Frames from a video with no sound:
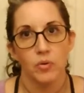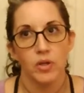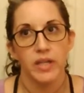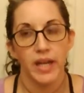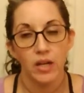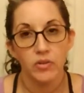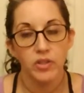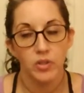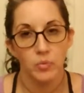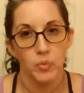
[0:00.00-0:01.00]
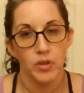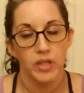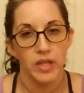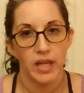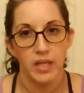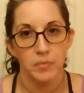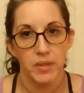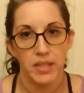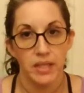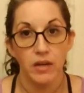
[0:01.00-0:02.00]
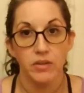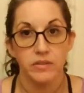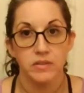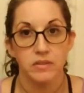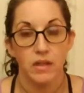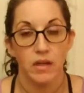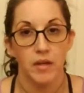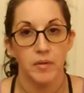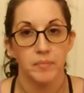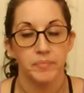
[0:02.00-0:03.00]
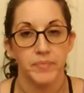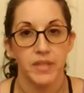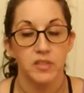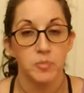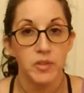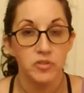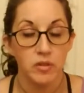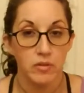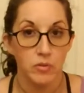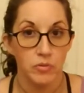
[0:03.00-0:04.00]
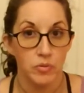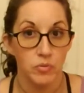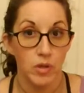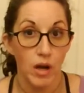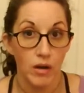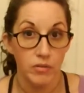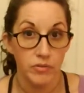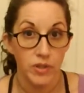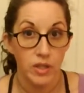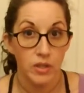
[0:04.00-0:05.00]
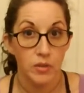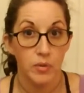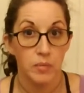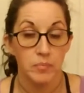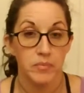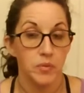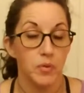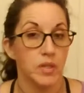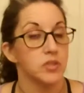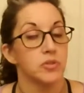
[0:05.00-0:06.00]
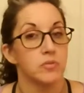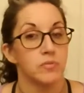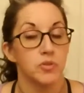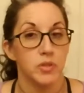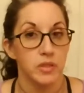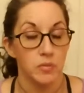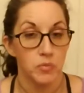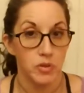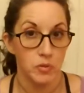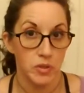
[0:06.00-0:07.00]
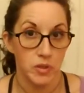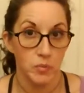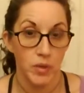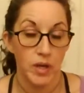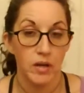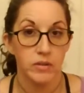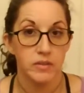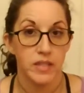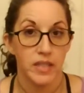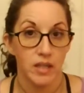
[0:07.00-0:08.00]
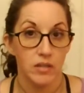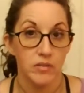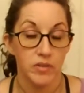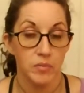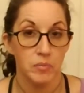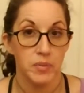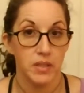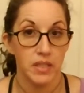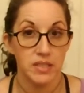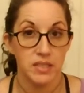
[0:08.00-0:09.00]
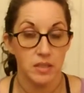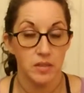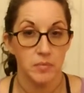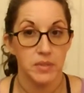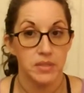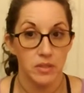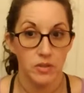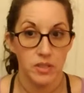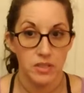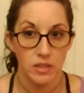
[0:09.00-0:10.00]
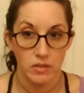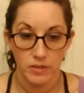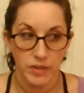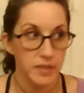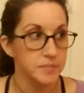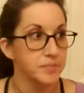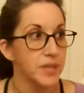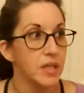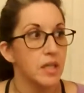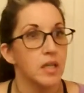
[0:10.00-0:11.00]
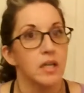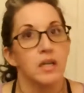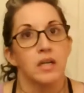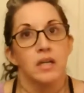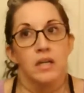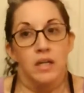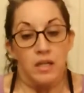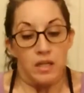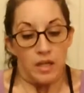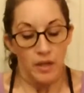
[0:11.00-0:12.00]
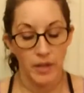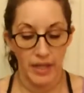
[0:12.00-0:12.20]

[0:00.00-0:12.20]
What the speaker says: care that you would anybody else, and especially those you love. You want to treat them really, really well and take care of them, and be nice to them, etc., right? Okay,